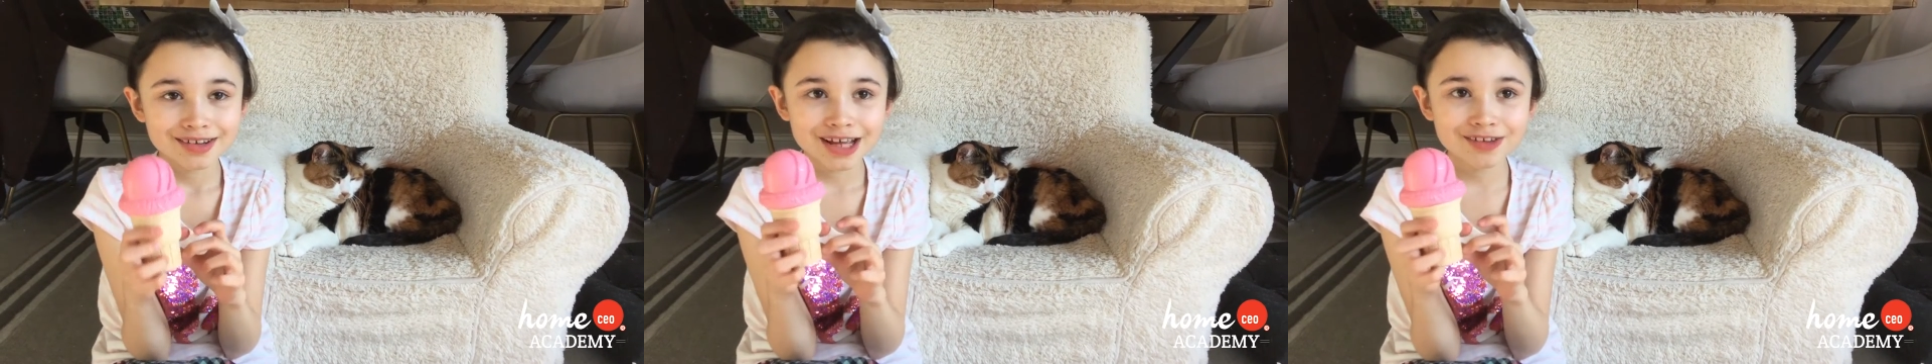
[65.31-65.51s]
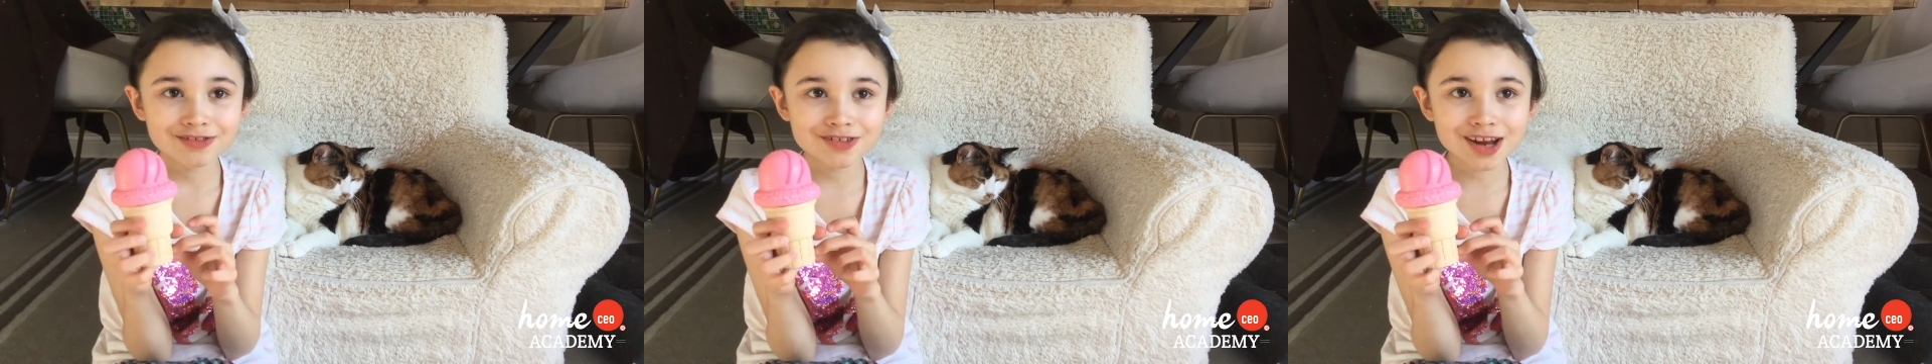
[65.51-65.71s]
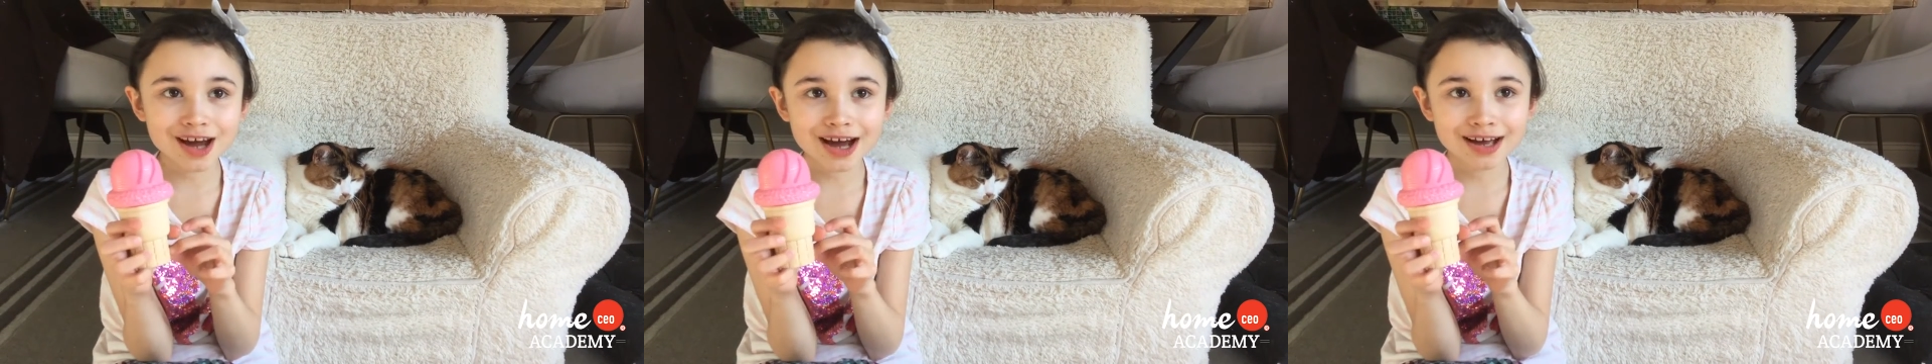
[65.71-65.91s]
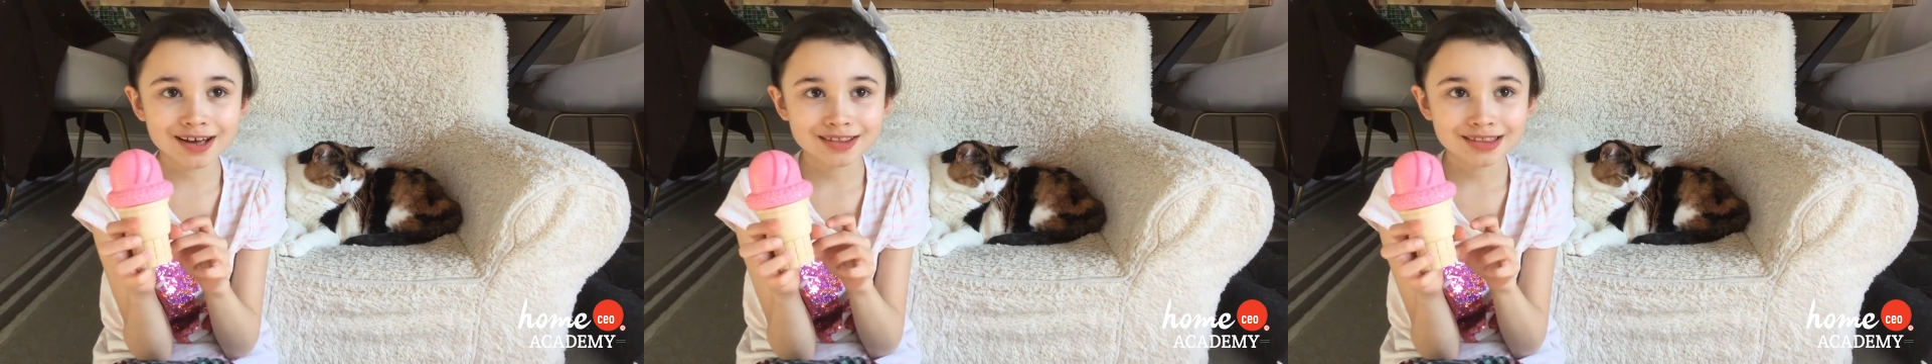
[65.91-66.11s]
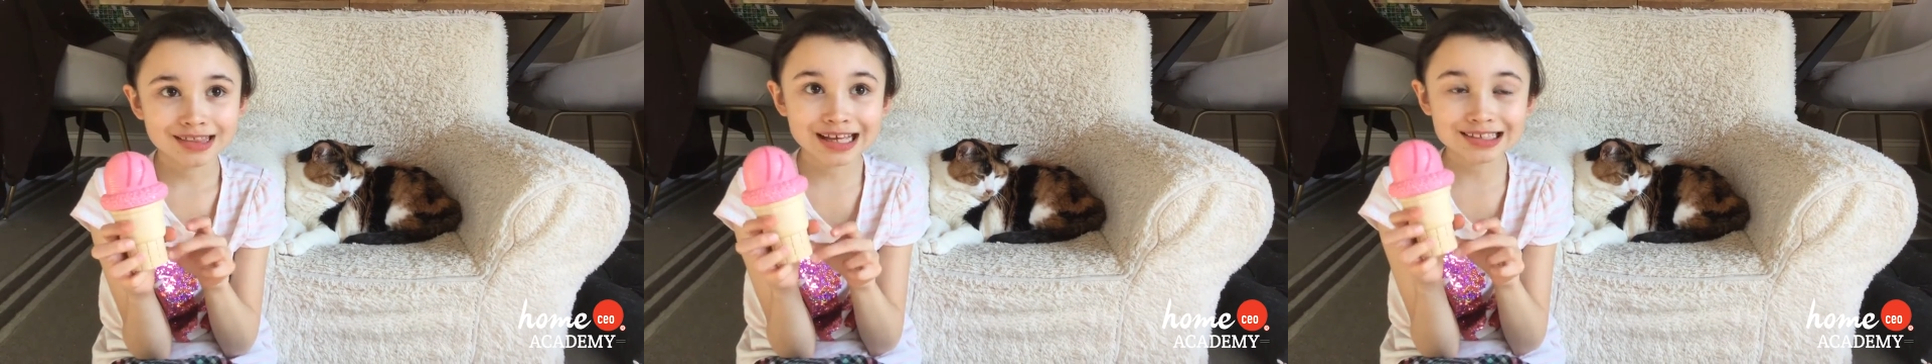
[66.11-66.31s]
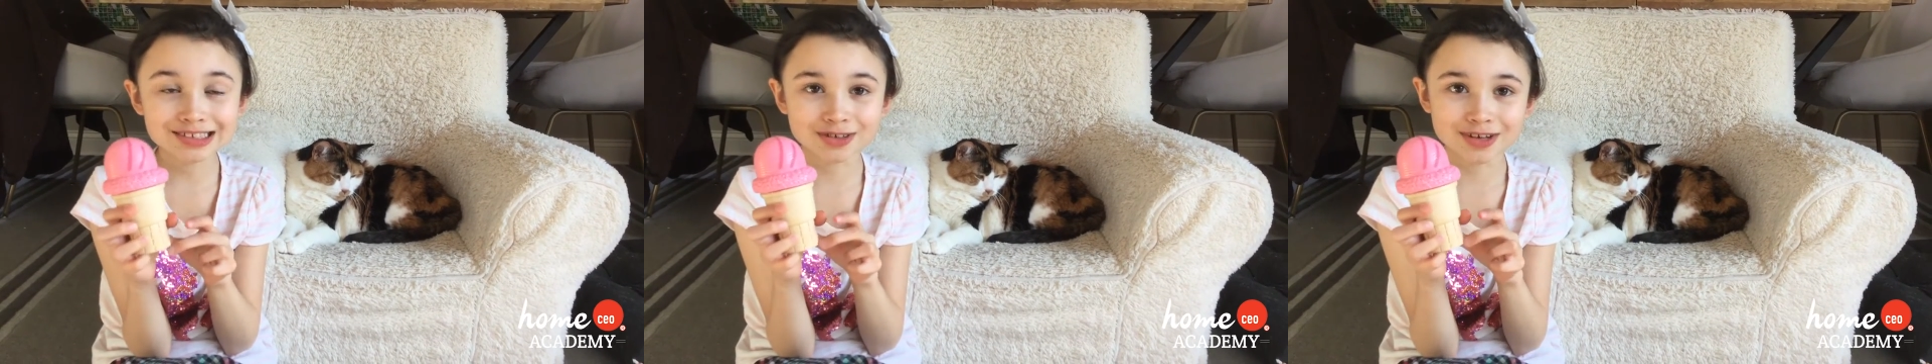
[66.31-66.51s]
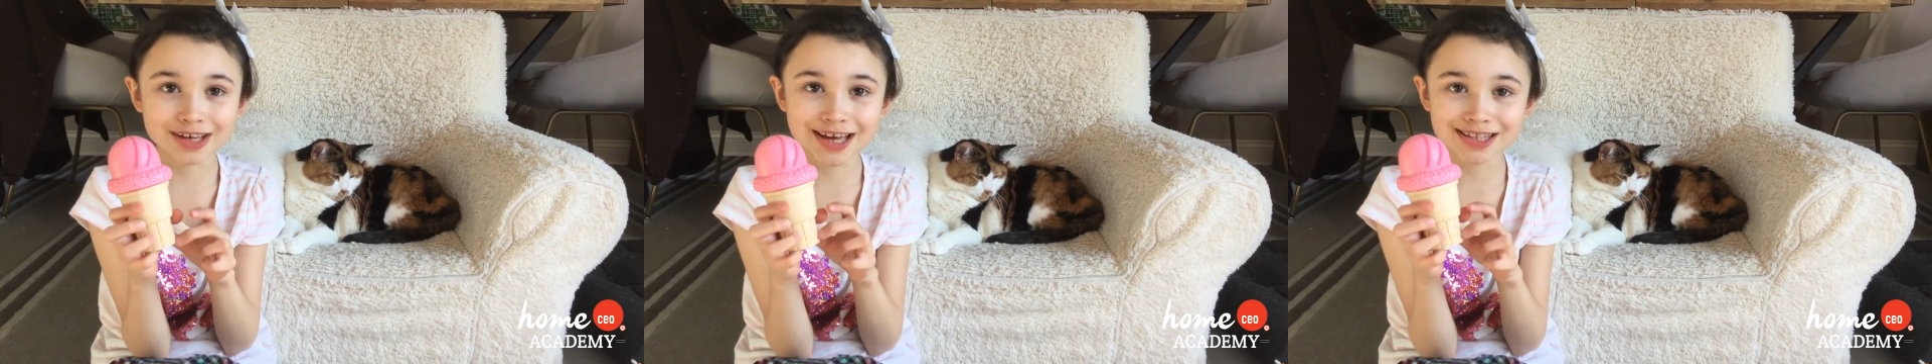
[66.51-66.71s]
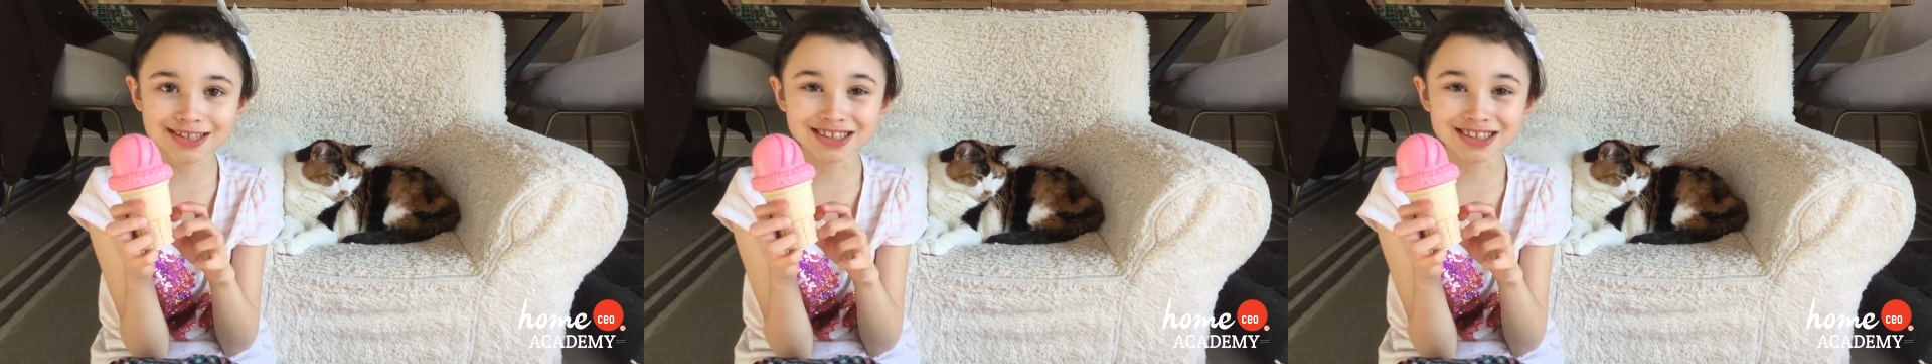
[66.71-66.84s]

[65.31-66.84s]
If not, that's okay